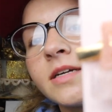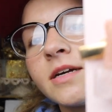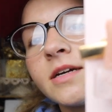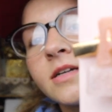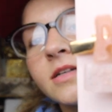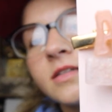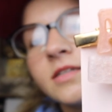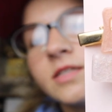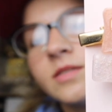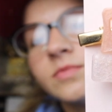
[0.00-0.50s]
hair
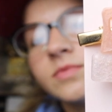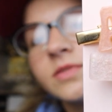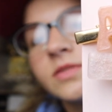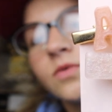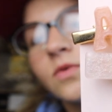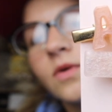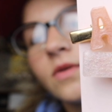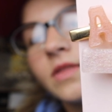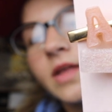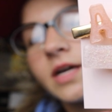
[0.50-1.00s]
clips
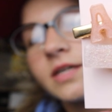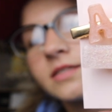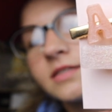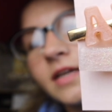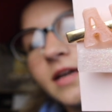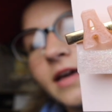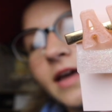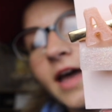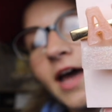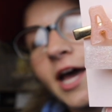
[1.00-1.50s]
that
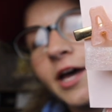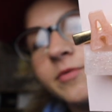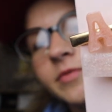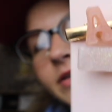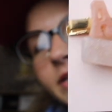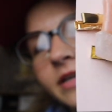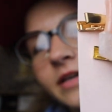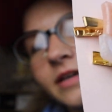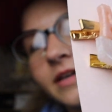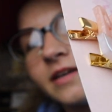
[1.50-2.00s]
say
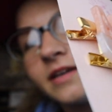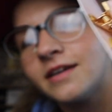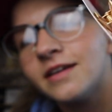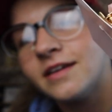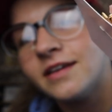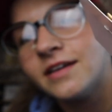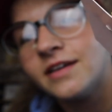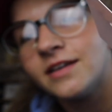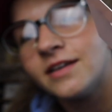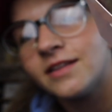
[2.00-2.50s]
Abby.
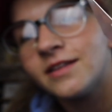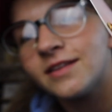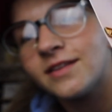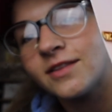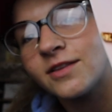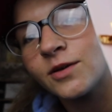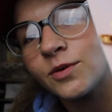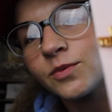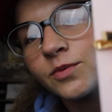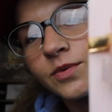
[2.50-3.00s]

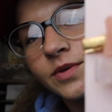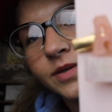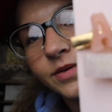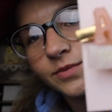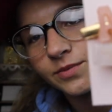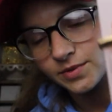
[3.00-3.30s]
They're really,